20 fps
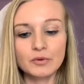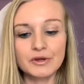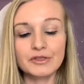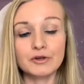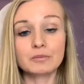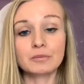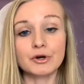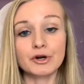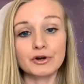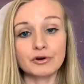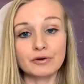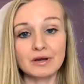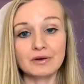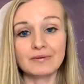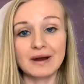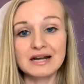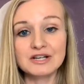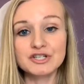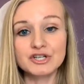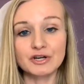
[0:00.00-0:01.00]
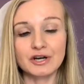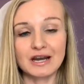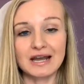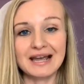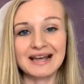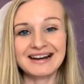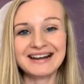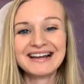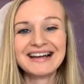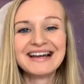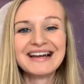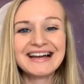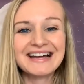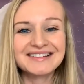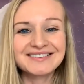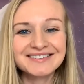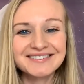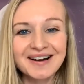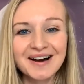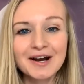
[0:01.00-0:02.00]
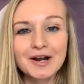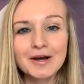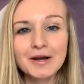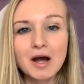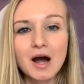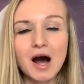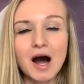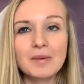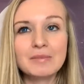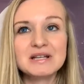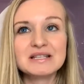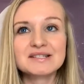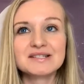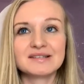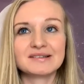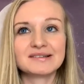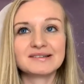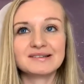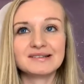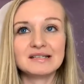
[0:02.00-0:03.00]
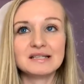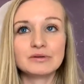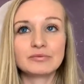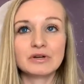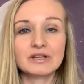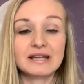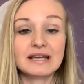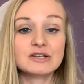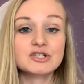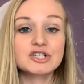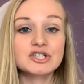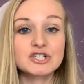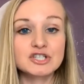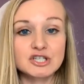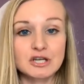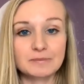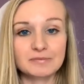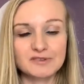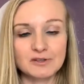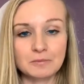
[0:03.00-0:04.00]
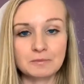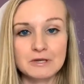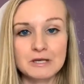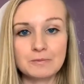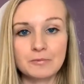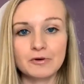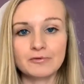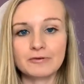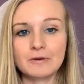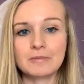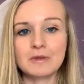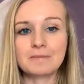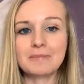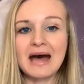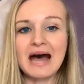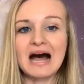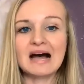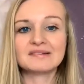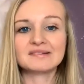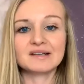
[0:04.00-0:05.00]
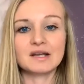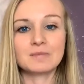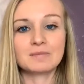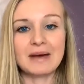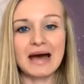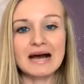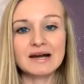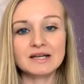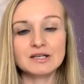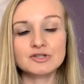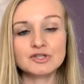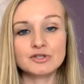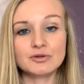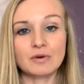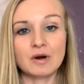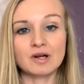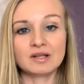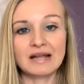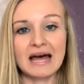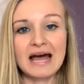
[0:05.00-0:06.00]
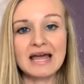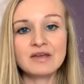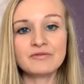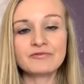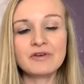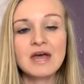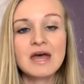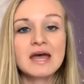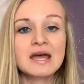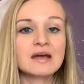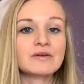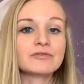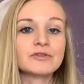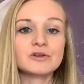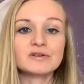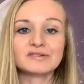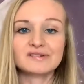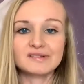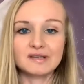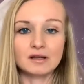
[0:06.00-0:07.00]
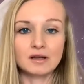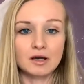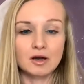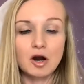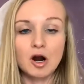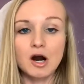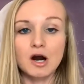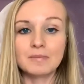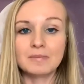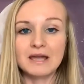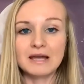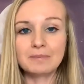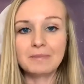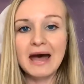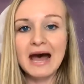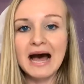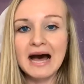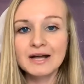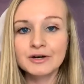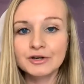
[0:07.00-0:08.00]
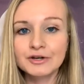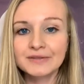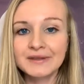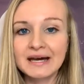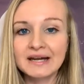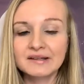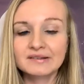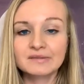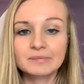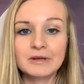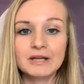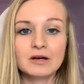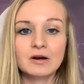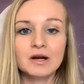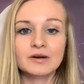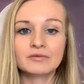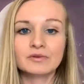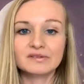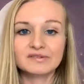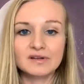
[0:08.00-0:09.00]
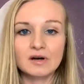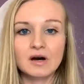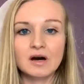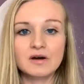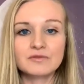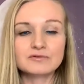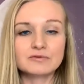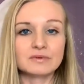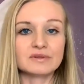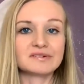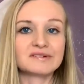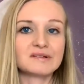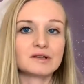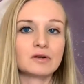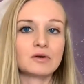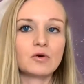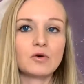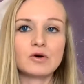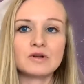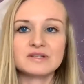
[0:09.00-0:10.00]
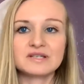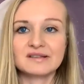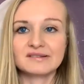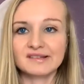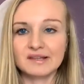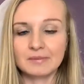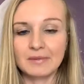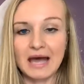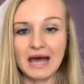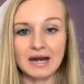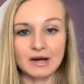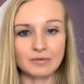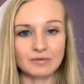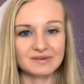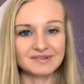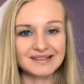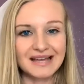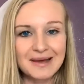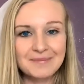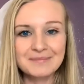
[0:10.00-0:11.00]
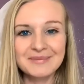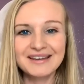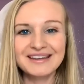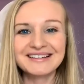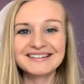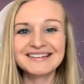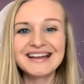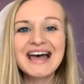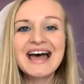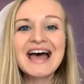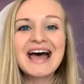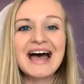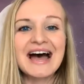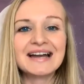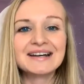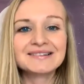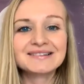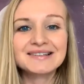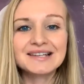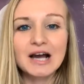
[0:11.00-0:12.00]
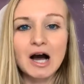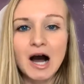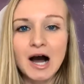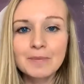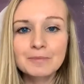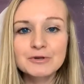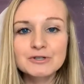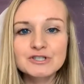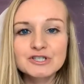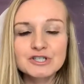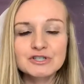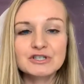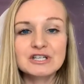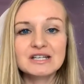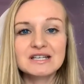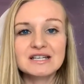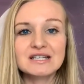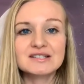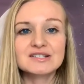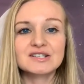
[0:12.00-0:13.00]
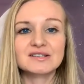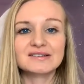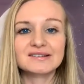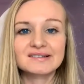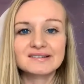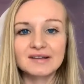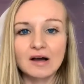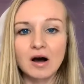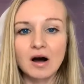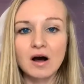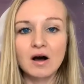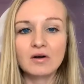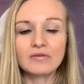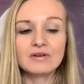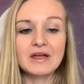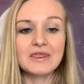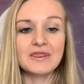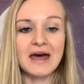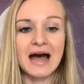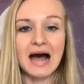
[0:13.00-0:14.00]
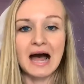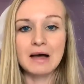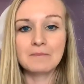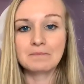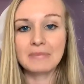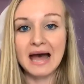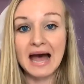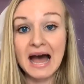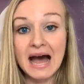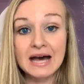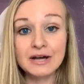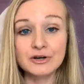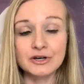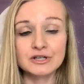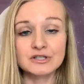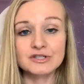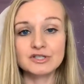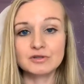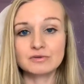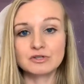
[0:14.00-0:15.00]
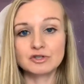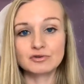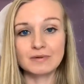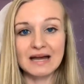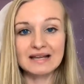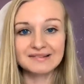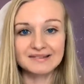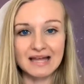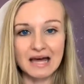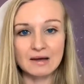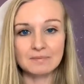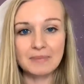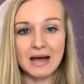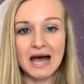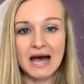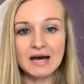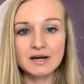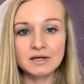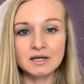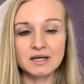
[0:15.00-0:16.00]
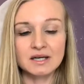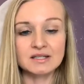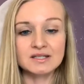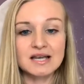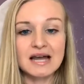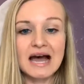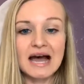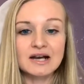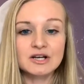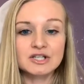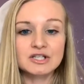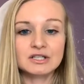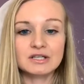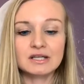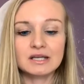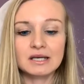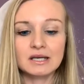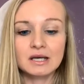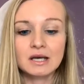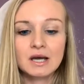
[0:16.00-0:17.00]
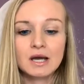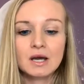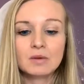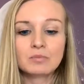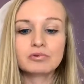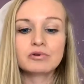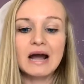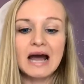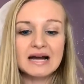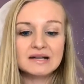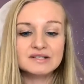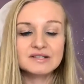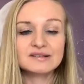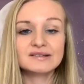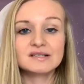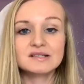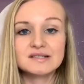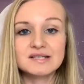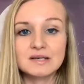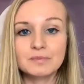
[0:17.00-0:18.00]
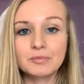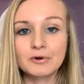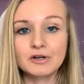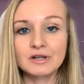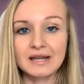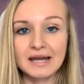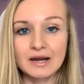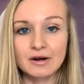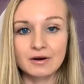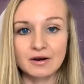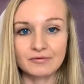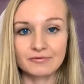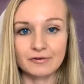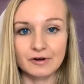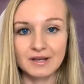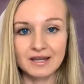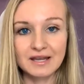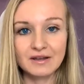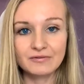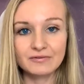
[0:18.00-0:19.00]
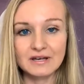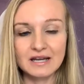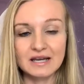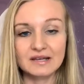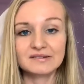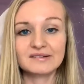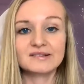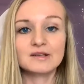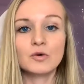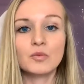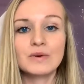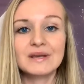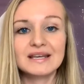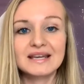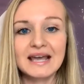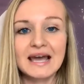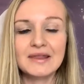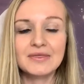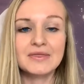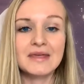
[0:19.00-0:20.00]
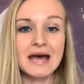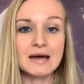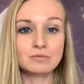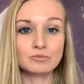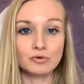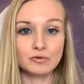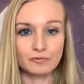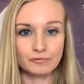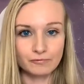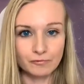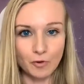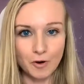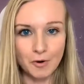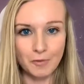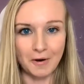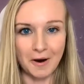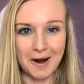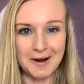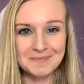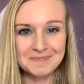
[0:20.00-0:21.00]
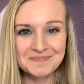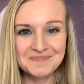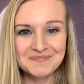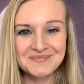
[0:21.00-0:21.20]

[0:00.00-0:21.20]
with a Mercury retrograde, it's not uncommon to see relationships or people from the past come back into our life if there's still a karmic pattern that has been unresolved, we're still holding some kind of resentment. And it's the opportunity to solve that pattern, to address that pattern, and to actually practice a deeper layer of forgiveness so we can then move forward.